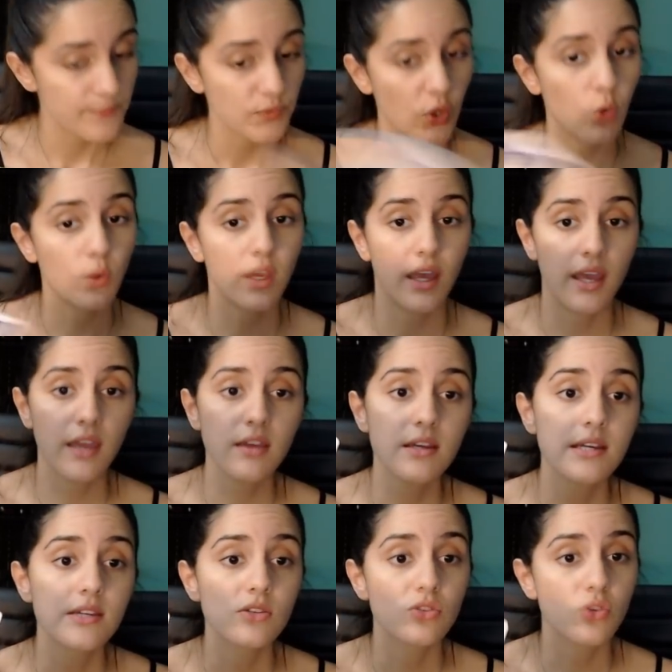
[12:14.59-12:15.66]
Okay,
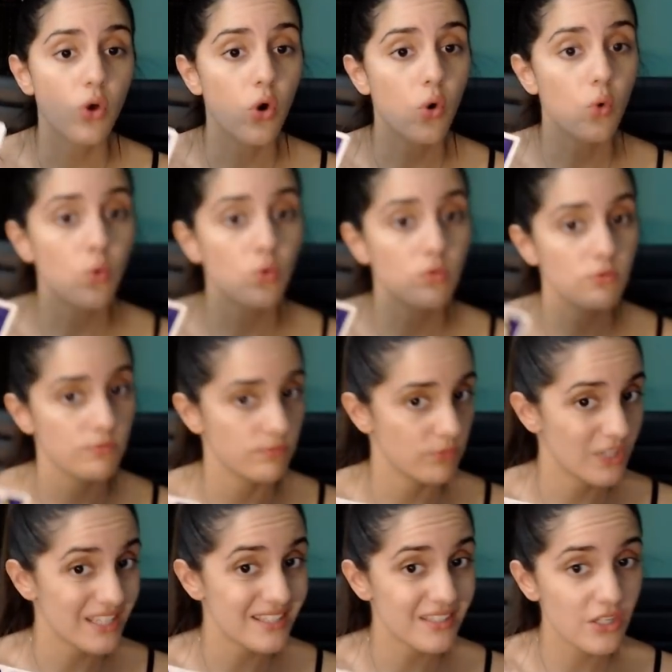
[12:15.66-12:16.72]
so
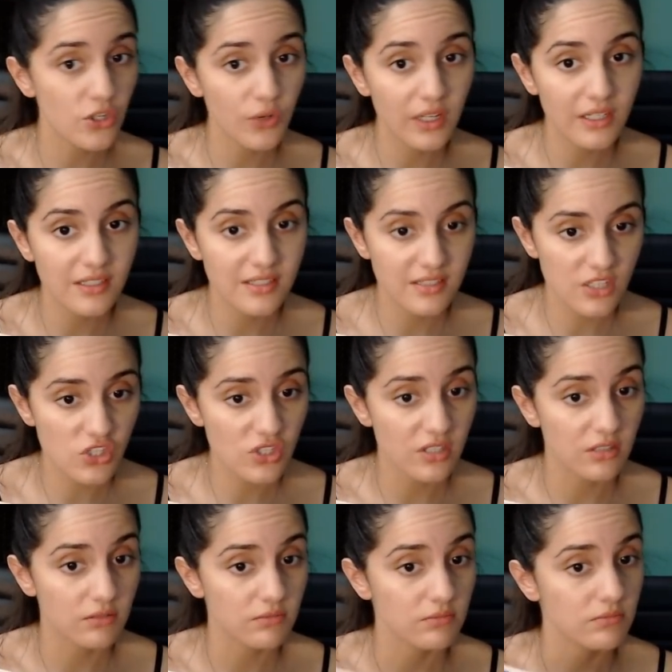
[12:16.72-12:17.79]
considering a
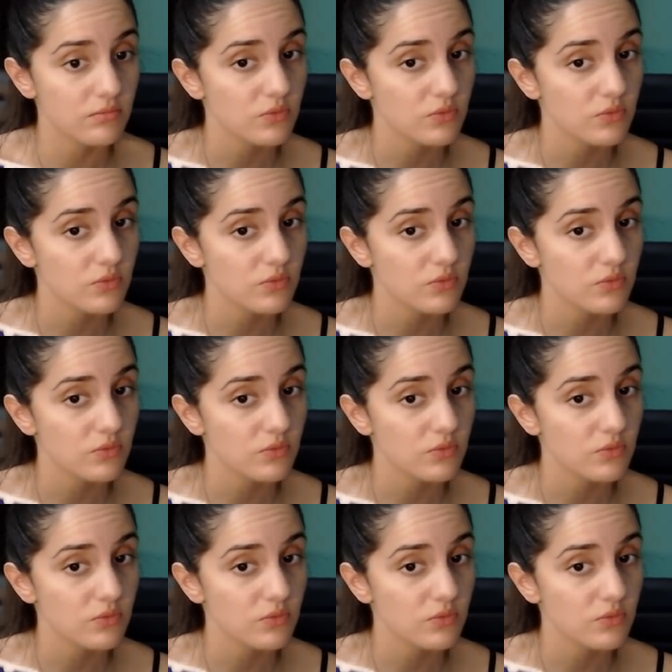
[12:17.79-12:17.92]
decision,